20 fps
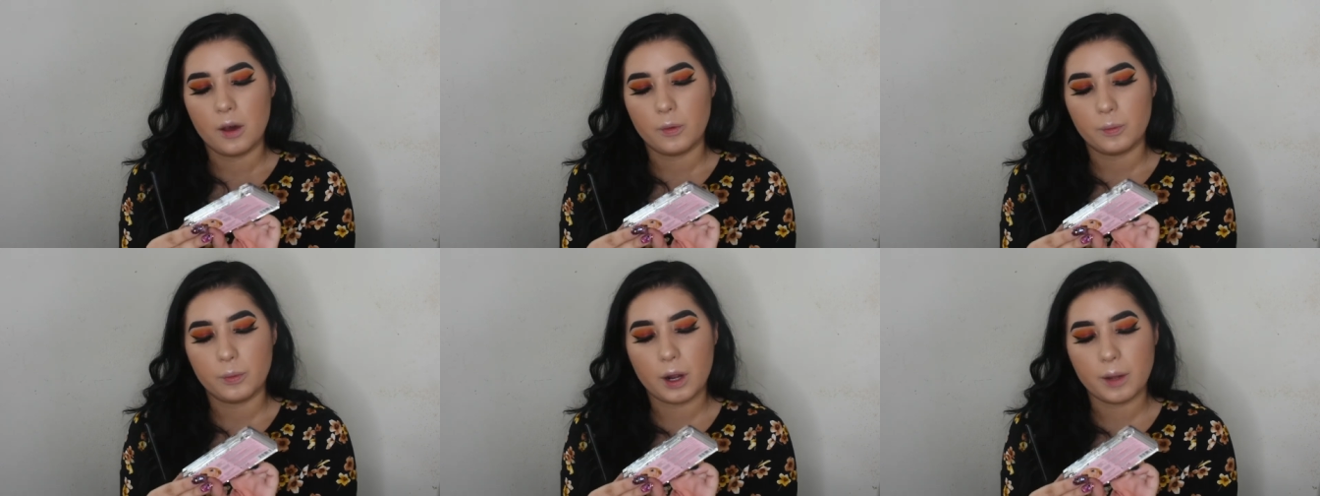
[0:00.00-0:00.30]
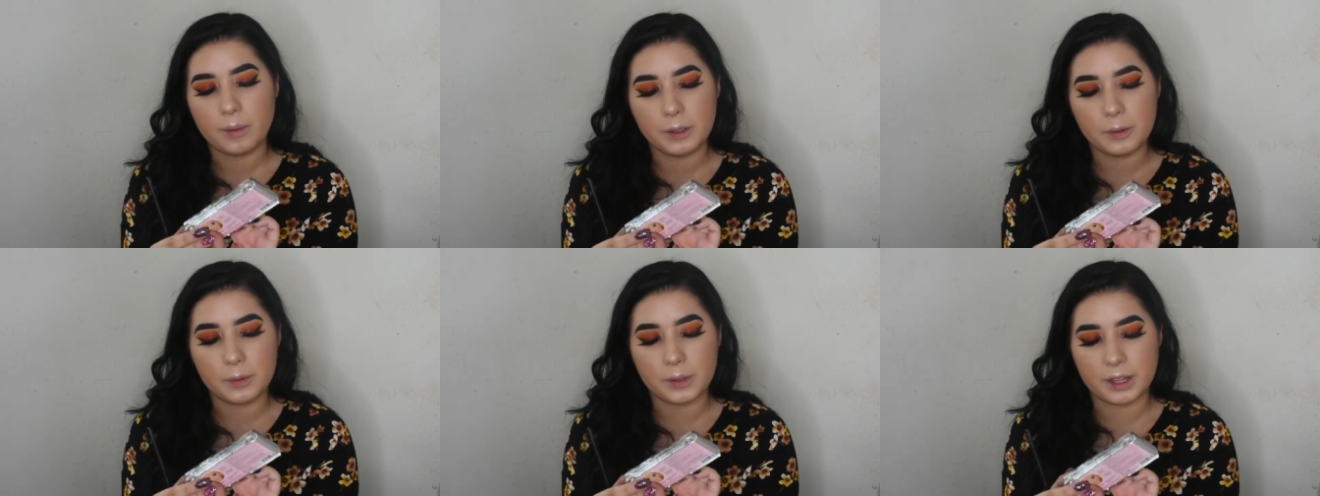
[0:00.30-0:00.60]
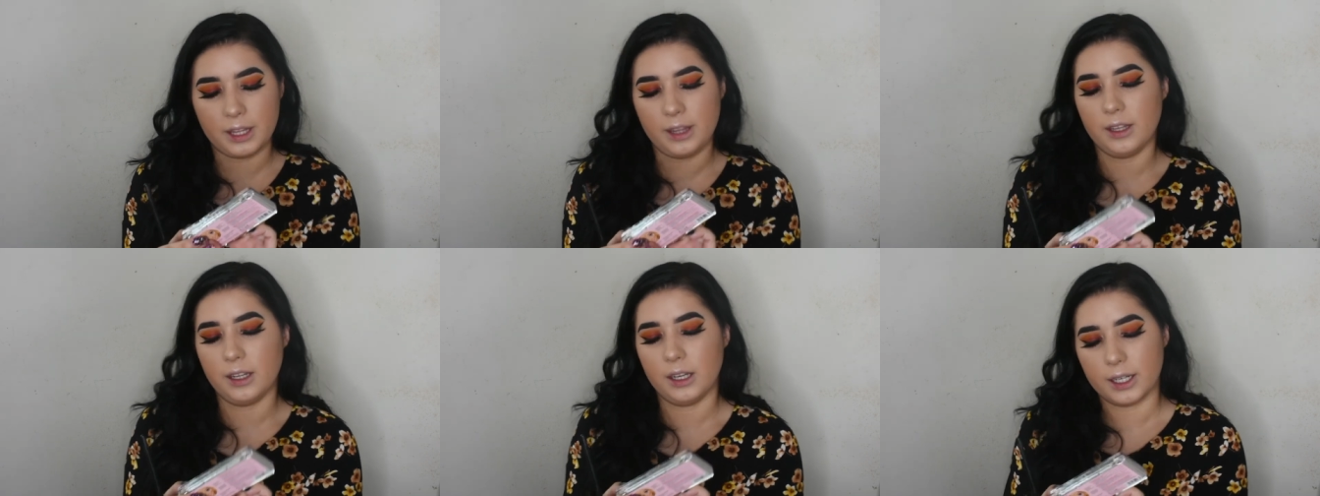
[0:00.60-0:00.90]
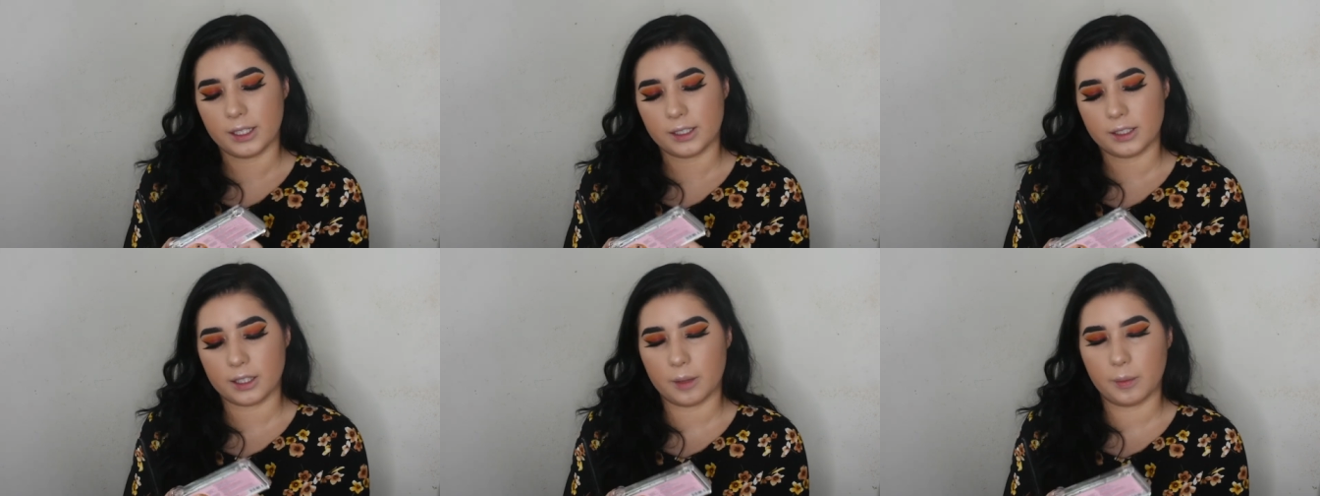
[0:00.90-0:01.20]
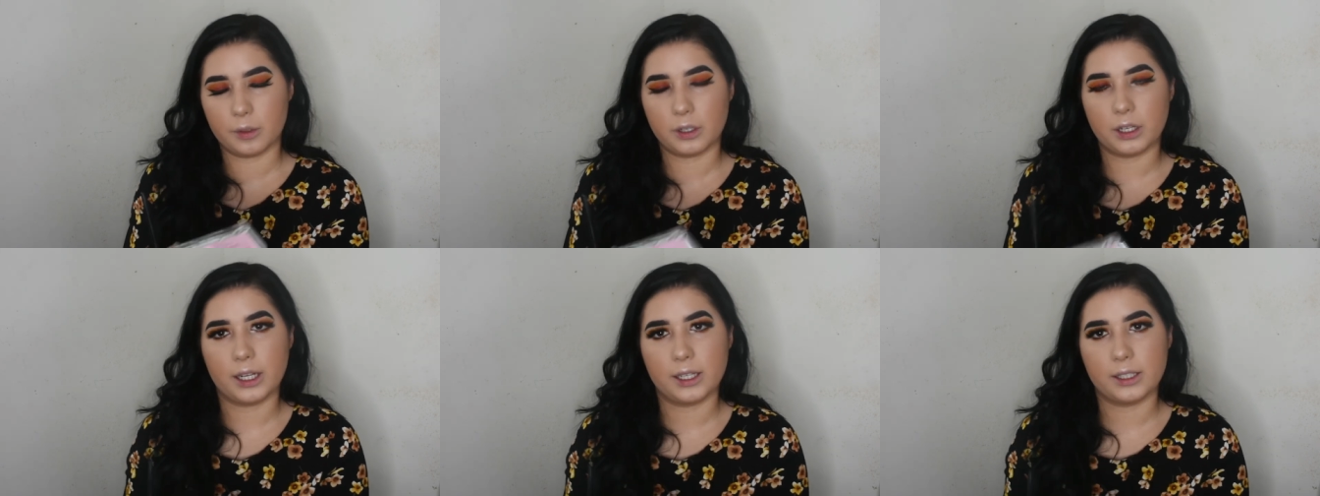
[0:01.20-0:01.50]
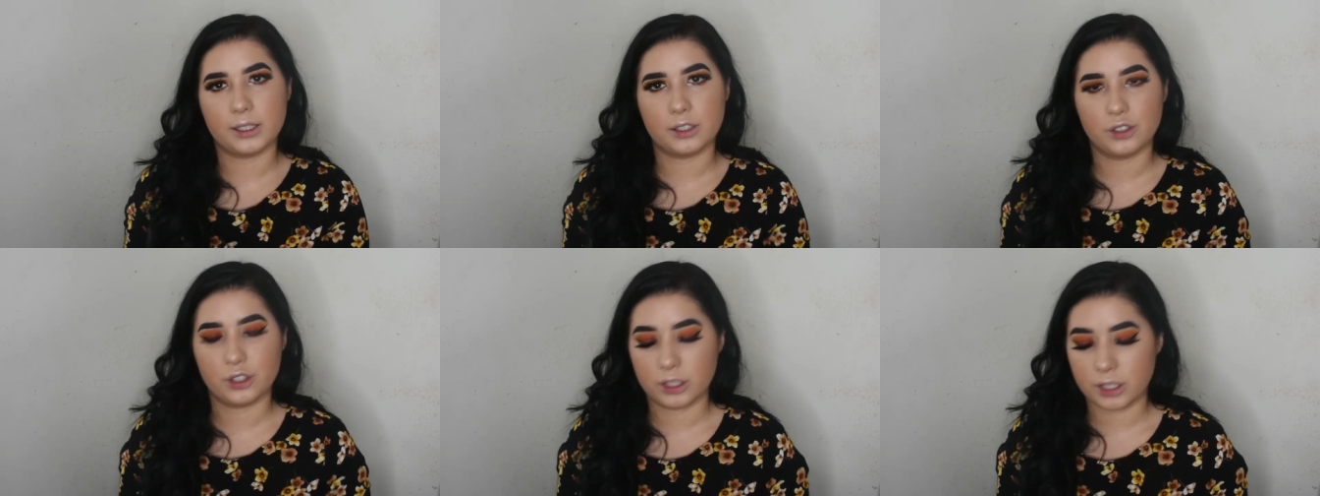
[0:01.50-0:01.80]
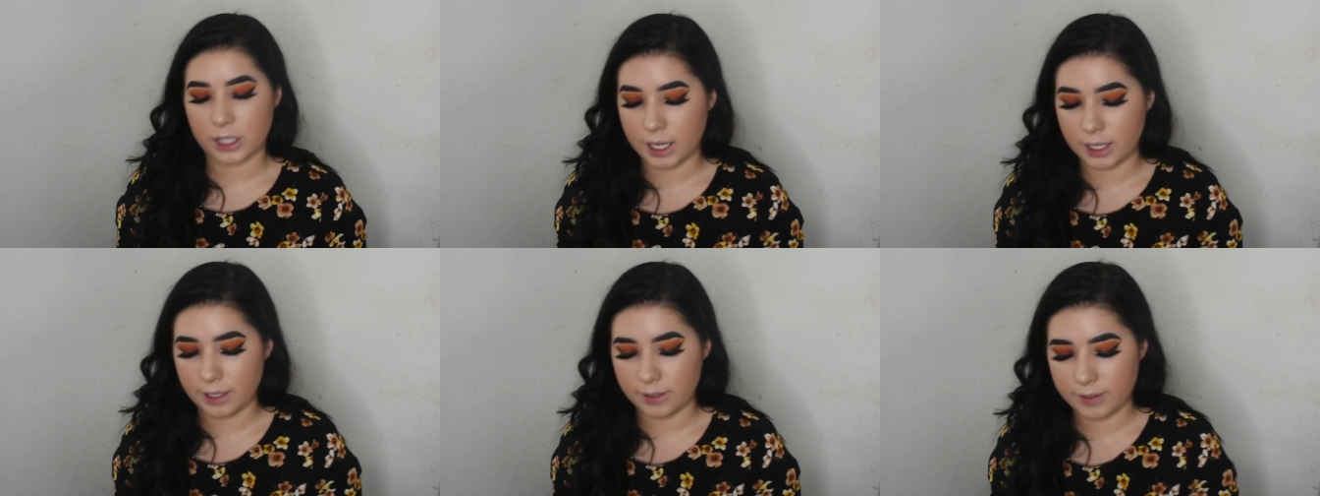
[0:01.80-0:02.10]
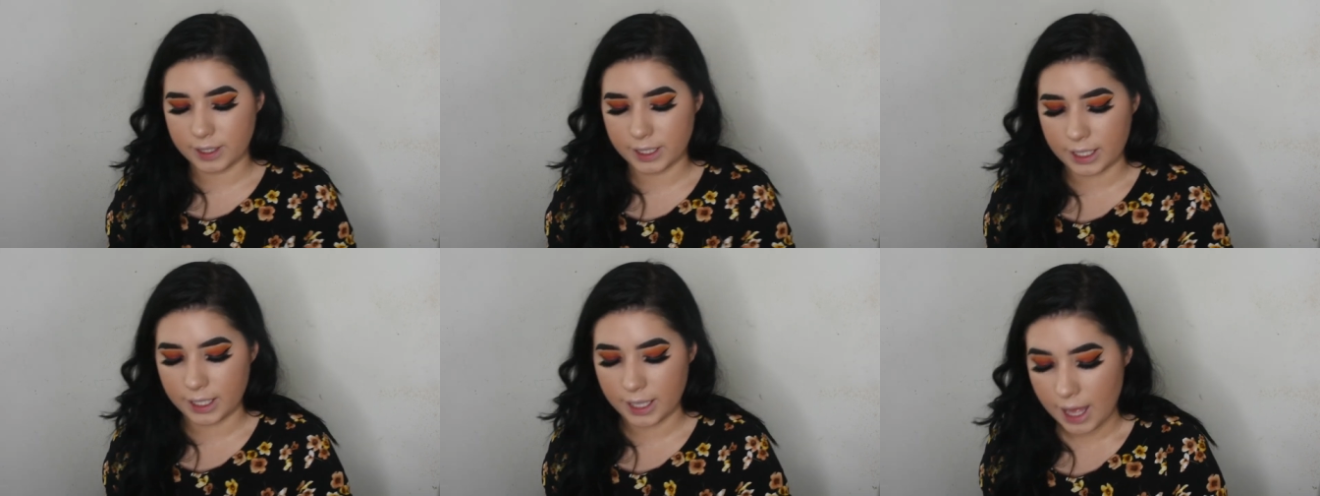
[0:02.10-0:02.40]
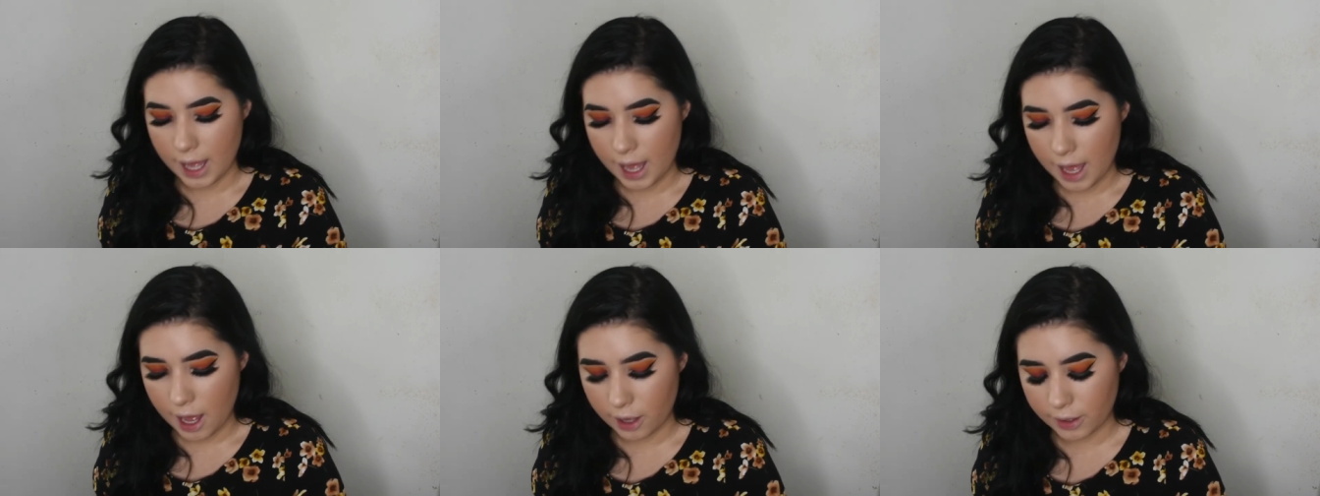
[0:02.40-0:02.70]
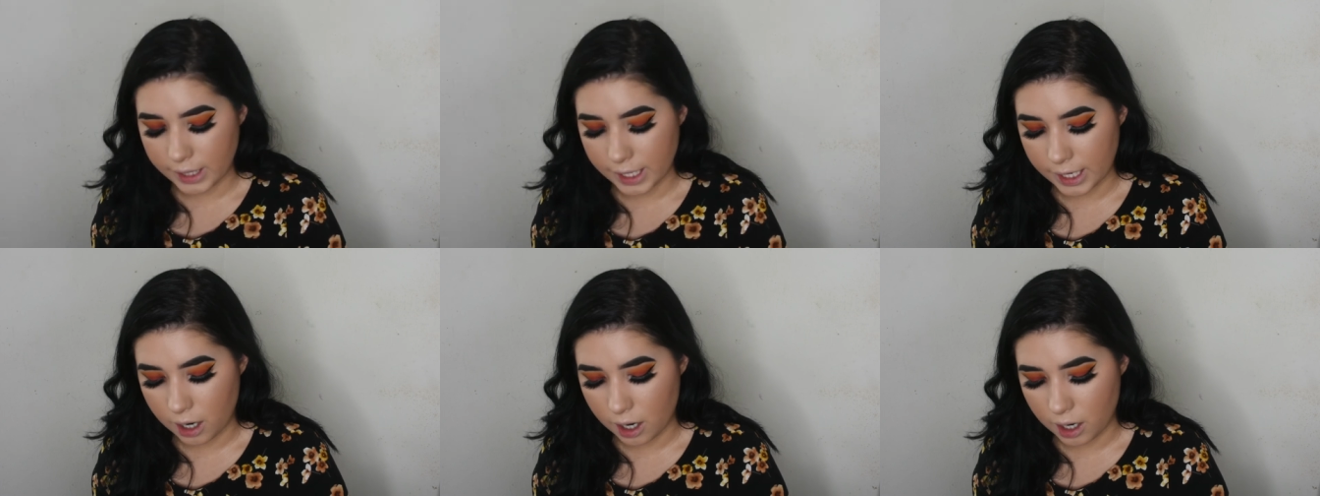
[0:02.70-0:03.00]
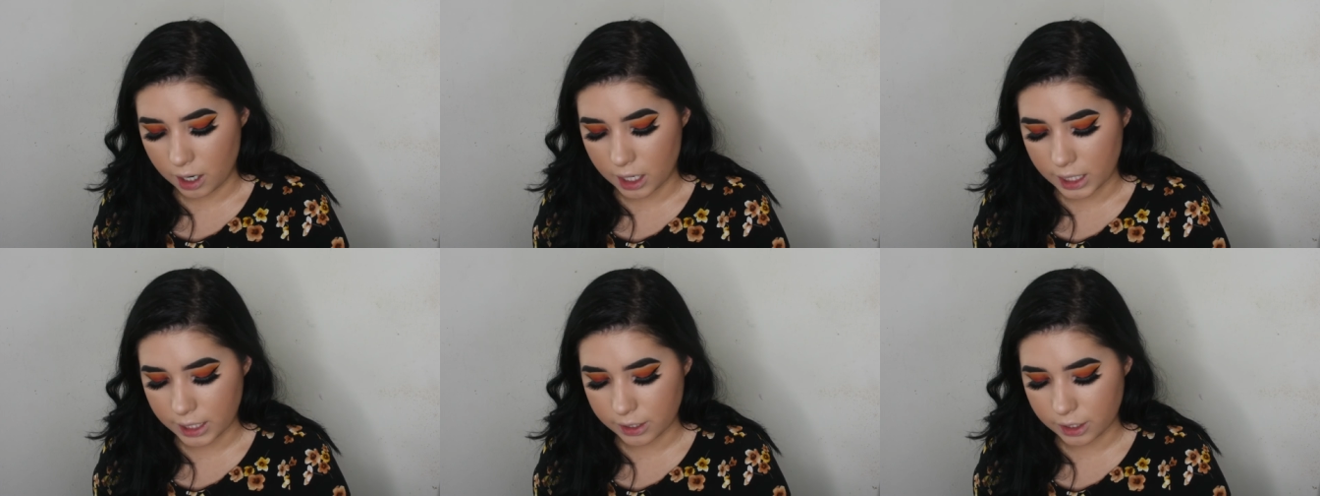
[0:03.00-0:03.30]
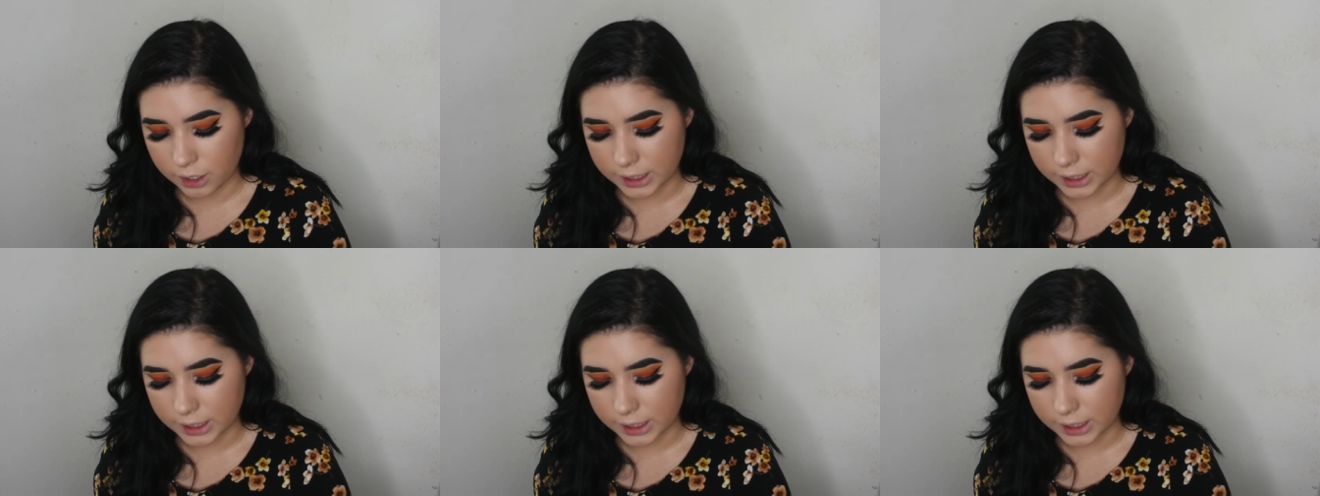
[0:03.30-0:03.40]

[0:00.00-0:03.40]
probably within the next couple days and just kind of see how they are.